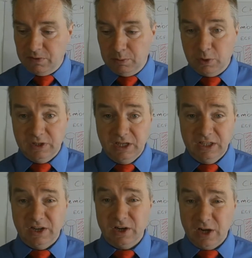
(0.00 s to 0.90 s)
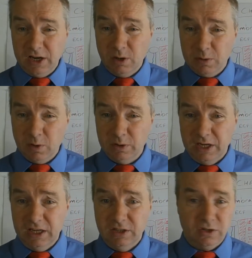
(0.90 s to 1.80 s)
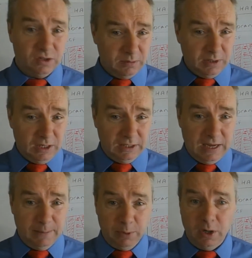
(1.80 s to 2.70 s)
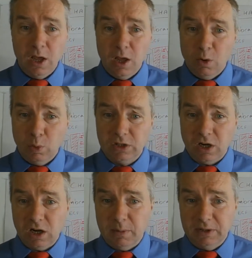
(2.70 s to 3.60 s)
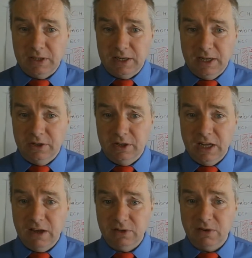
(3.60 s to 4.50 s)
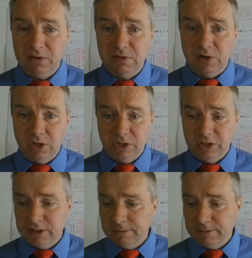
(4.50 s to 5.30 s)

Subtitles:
proteins are glycoproteins or something like that, but we'll talk about that later. They have different functions.